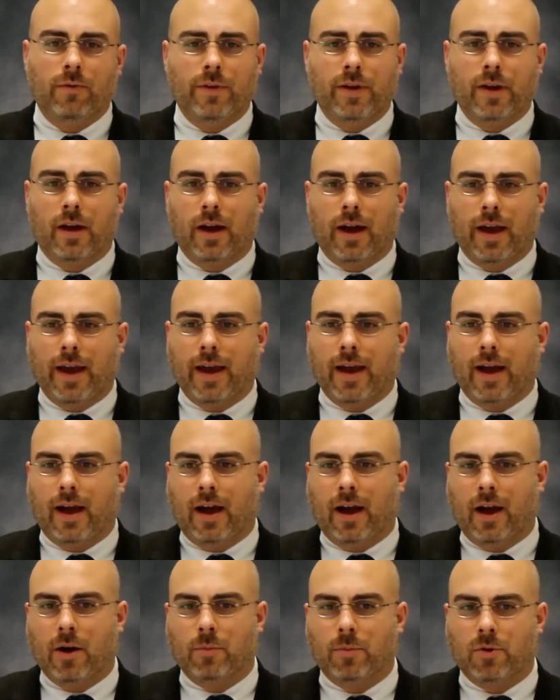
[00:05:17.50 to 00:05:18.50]
via
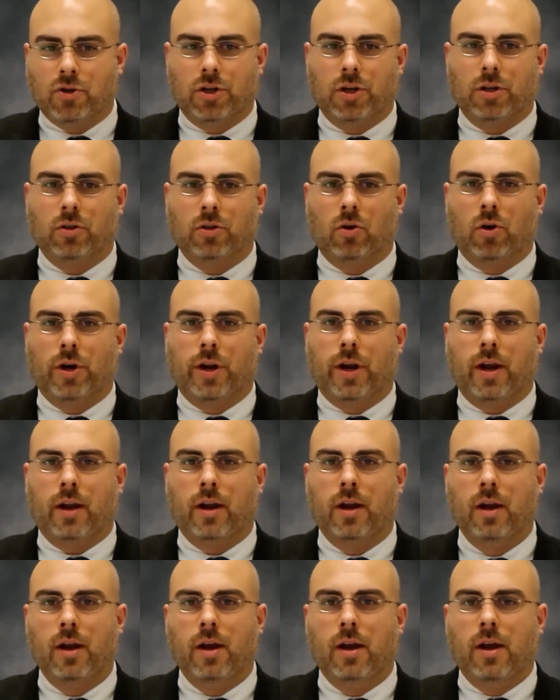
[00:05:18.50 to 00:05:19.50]
AI or machine
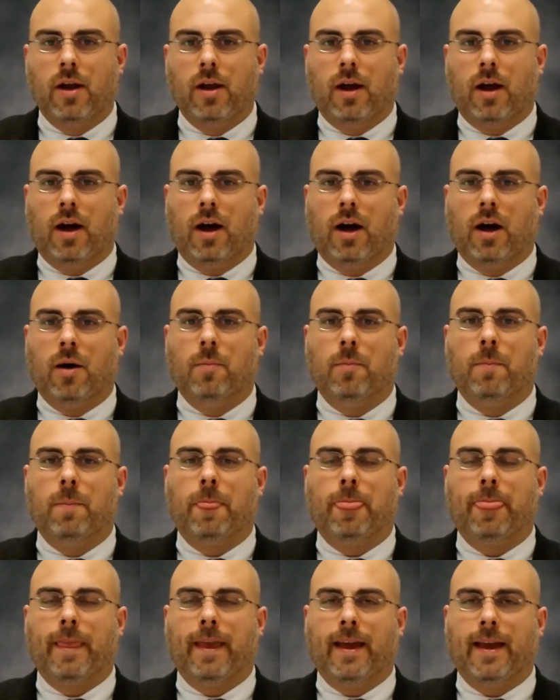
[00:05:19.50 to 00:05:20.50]
learning,
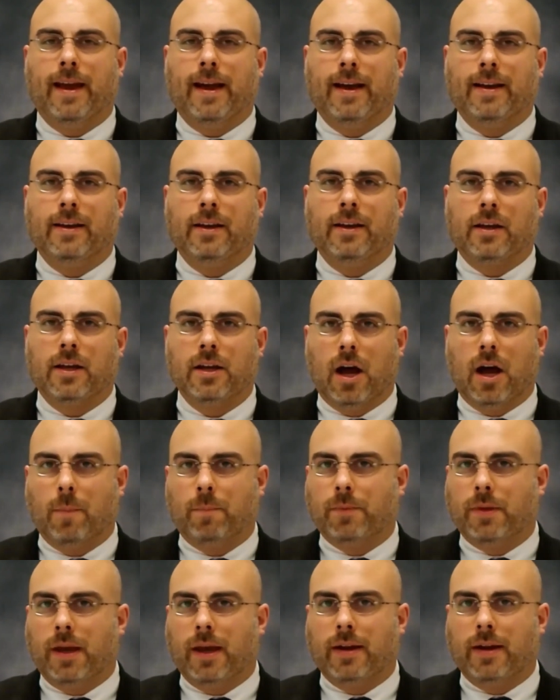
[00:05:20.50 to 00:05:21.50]
and it can
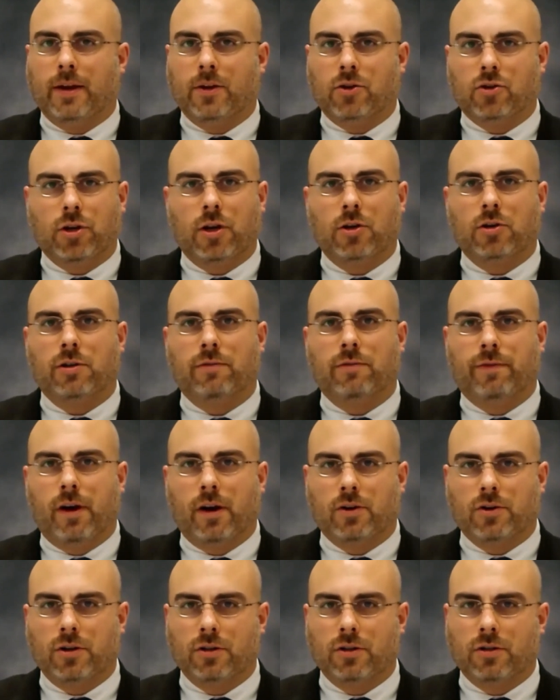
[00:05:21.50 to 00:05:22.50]
update and change the
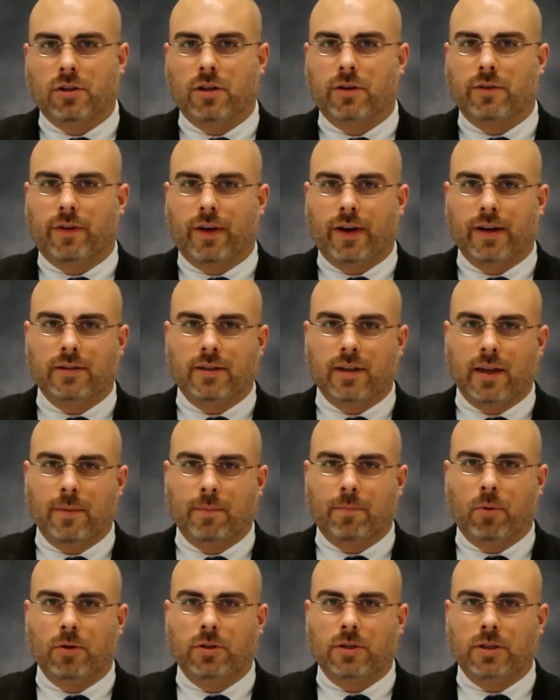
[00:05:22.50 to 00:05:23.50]
functions of the device, the
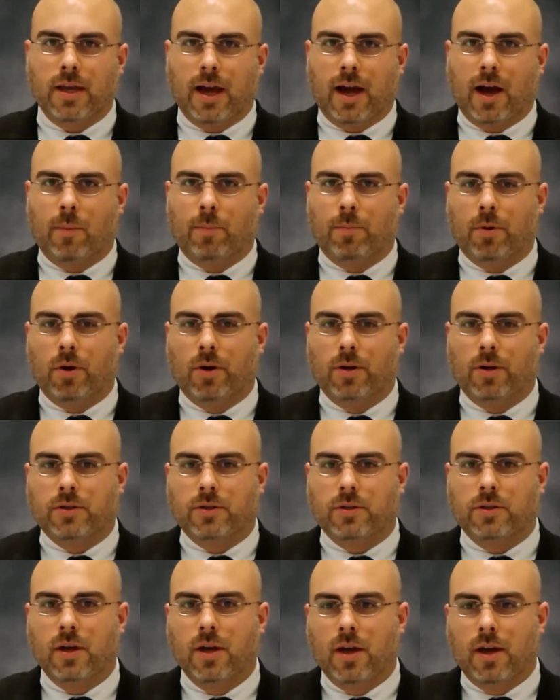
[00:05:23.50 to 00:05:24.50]
inputs, the
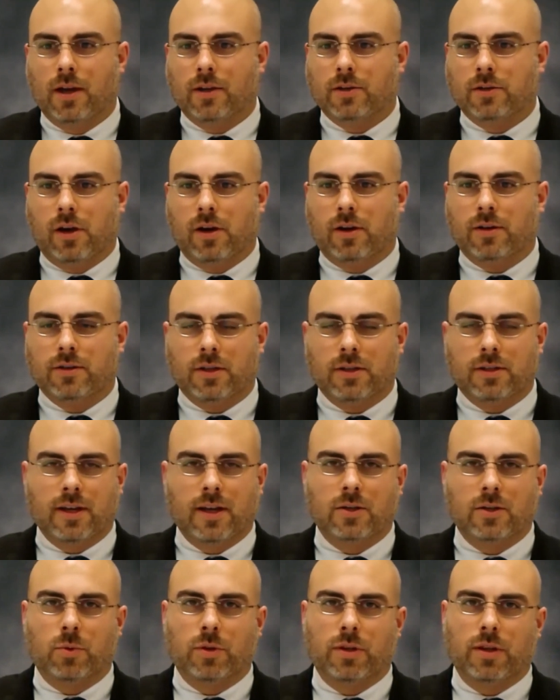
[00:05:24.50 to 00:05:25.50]
outputs, as long as it
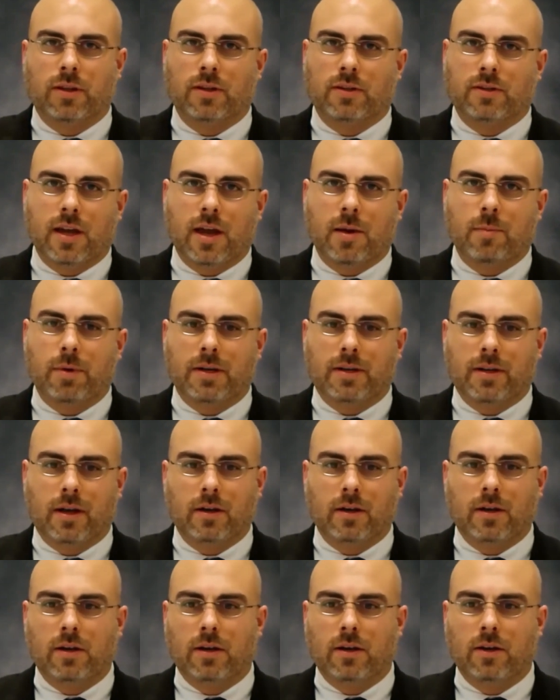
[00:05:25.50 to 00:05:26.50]
stays within the same
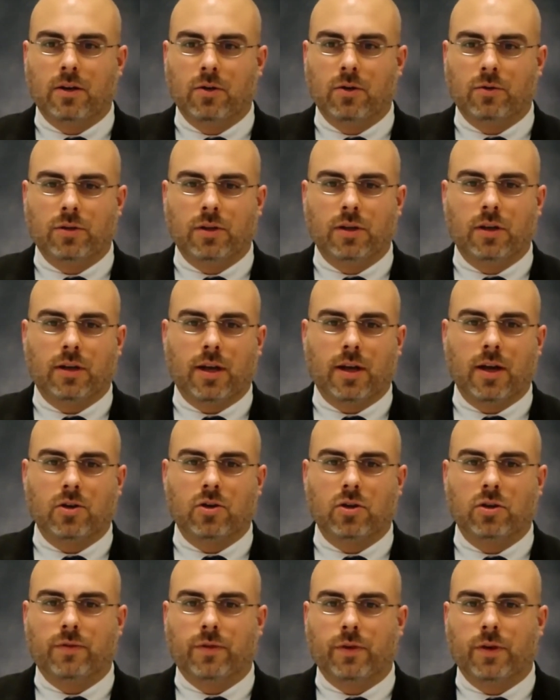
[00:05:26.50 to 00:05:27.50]
intended use and
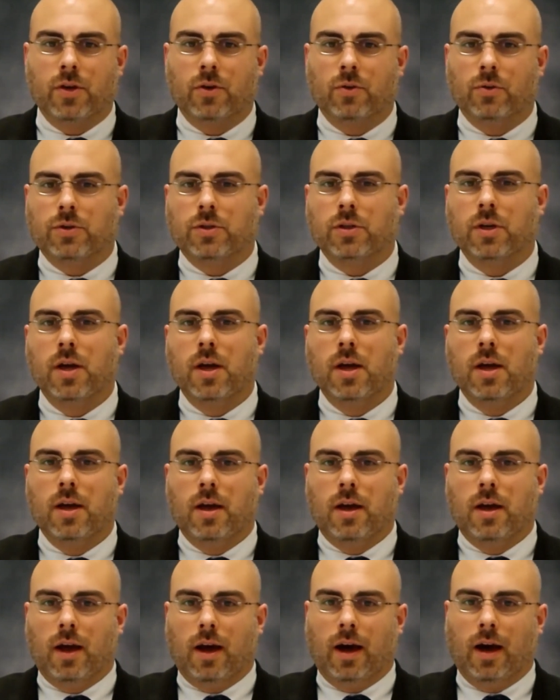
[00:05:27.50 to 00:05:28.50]
indications for use.
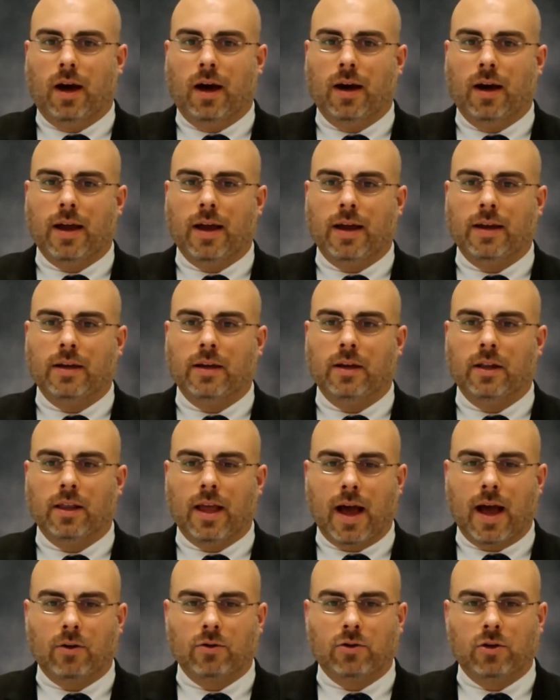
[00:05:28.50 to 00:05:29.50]
And it
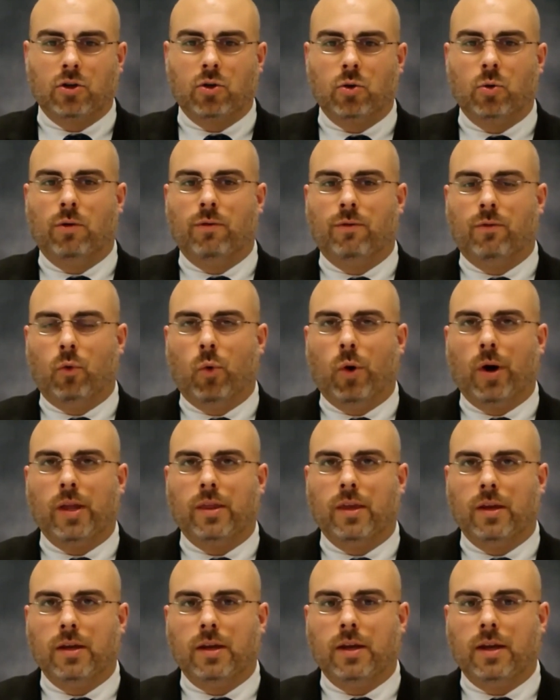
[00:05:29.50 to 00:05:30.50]
allows you to
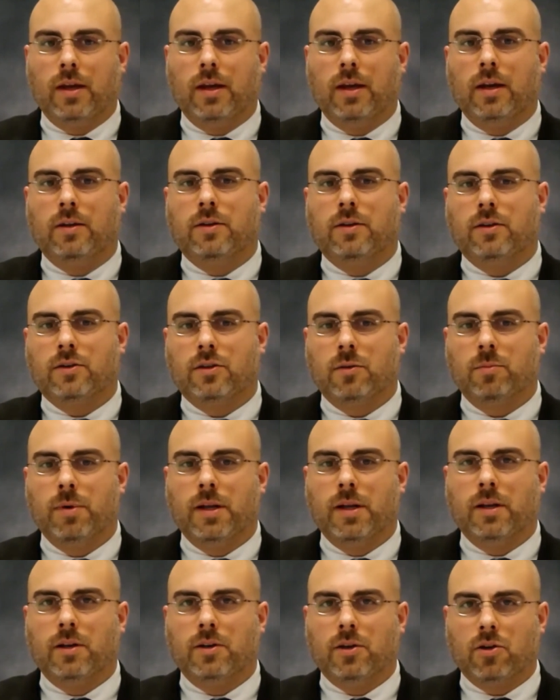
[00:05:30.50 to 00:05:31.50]
avoid the need to
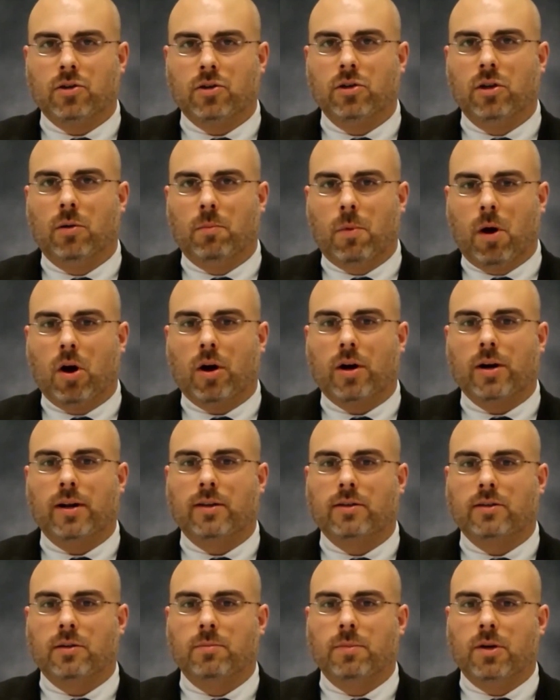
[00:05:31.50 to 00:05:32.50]
submit additional
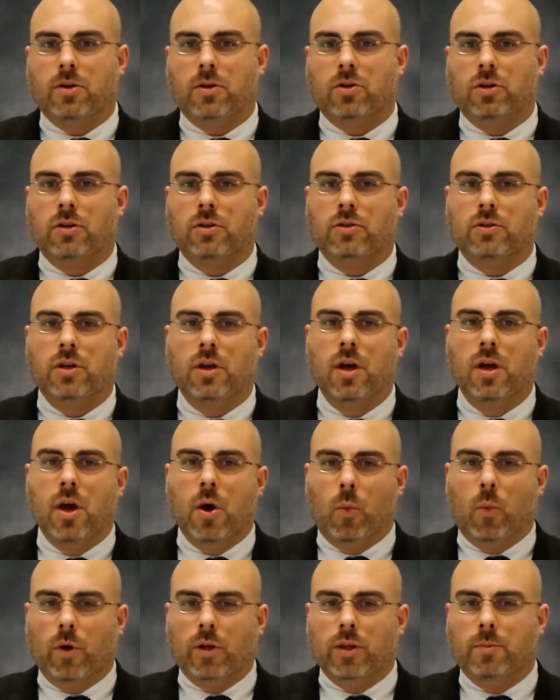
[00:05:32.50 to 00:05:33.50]
marketing submissions
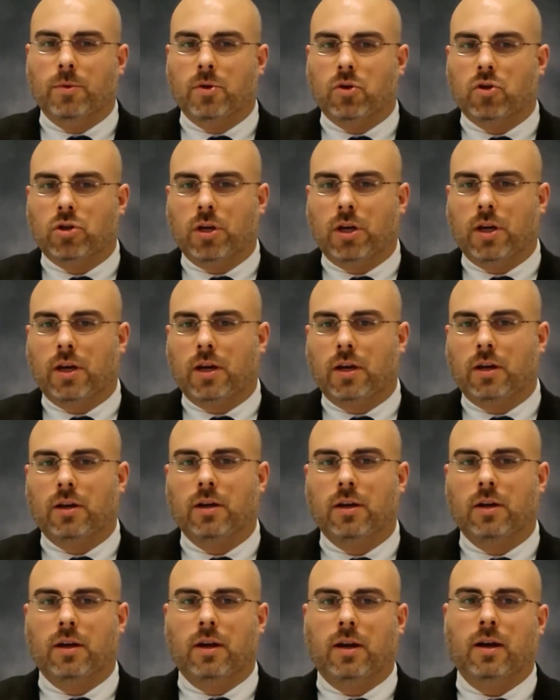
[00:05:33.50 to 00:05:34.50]
when the
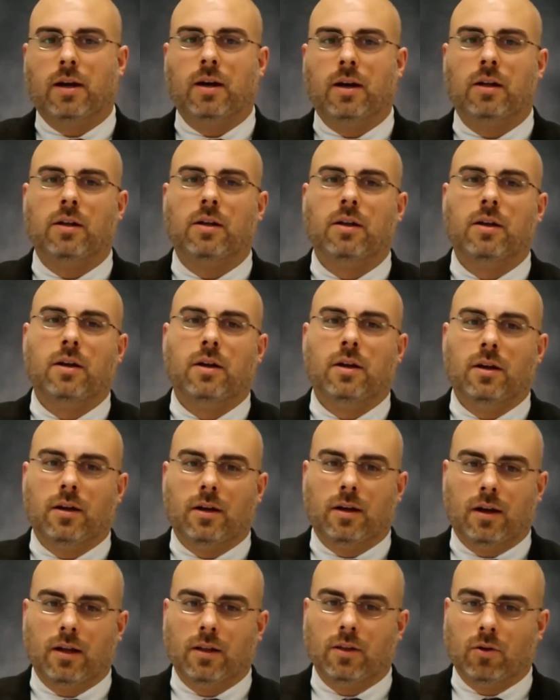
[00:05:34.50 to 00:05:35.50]
machine
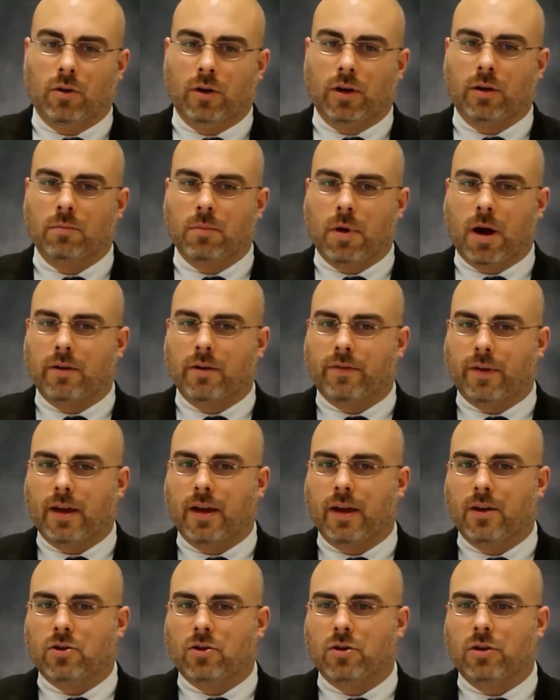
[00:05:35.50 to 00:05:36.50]
learning
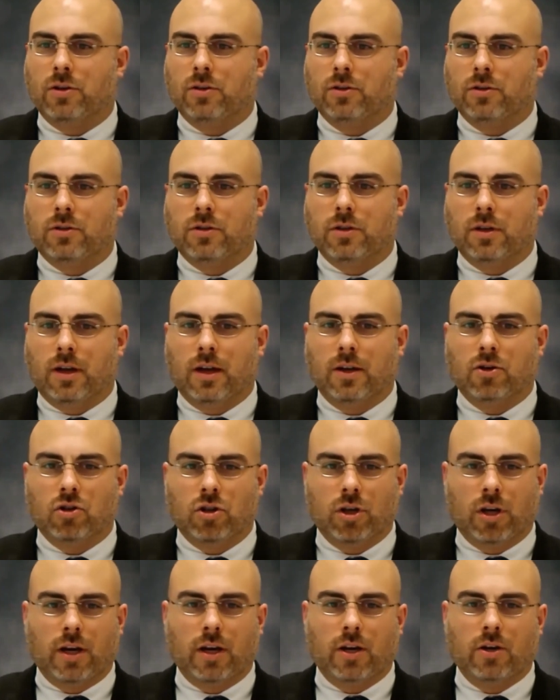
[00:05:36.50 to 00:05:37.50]
modifications
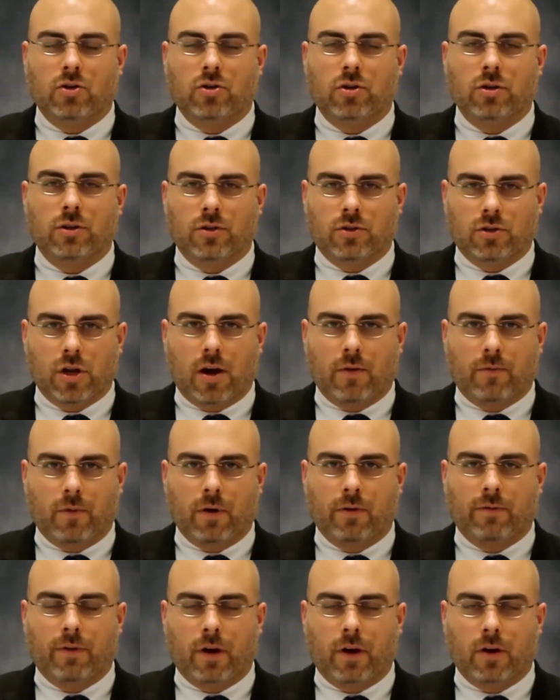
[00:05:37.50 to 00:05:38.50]
change the
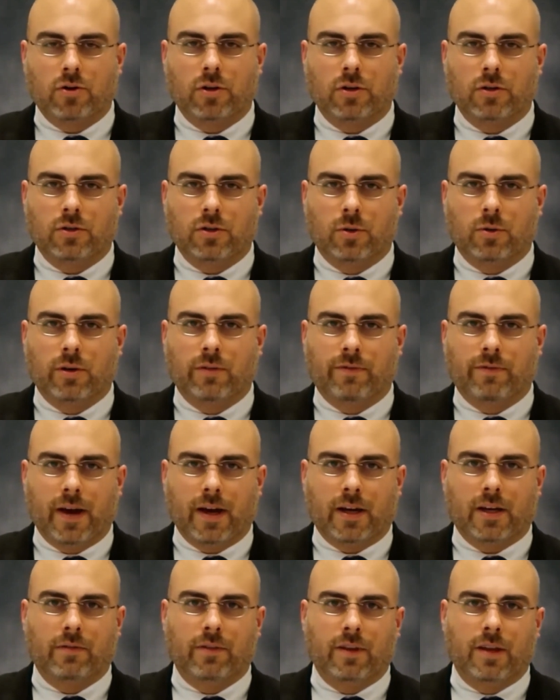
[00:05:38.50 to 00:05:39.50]
software function. So it
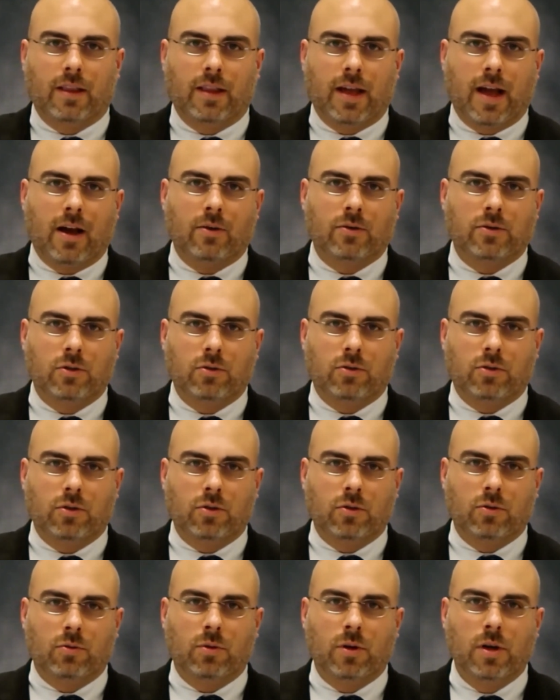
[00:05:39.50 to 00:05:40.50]
effectively allows you
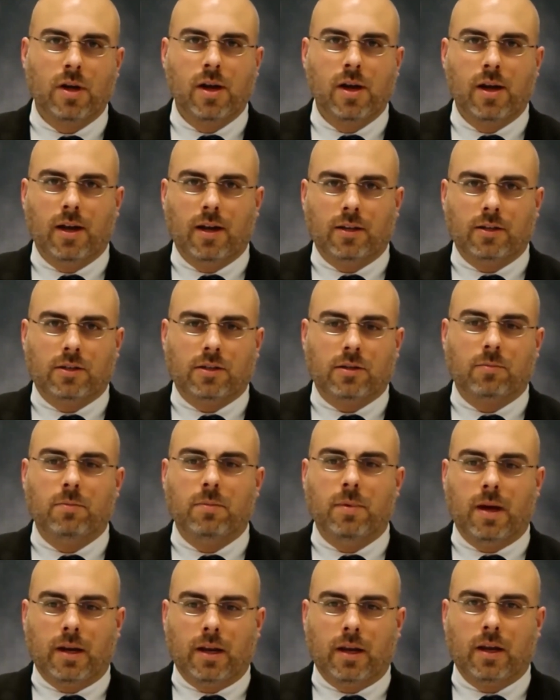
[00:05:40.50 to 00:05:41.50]
to, in
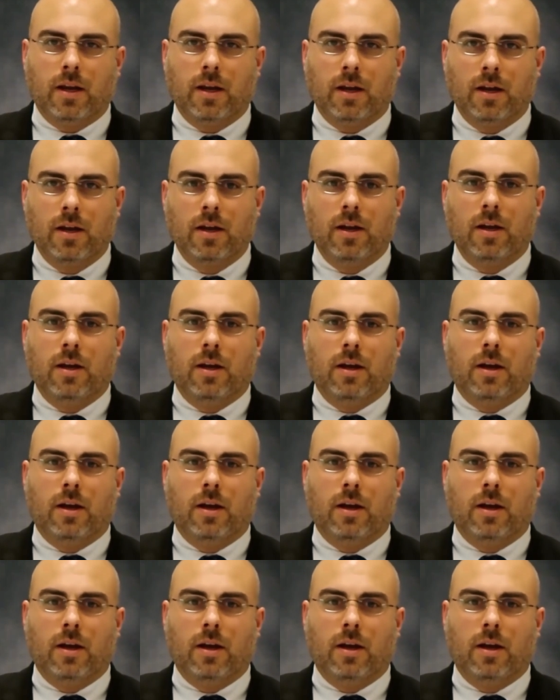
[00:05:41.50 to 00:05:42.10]
submitting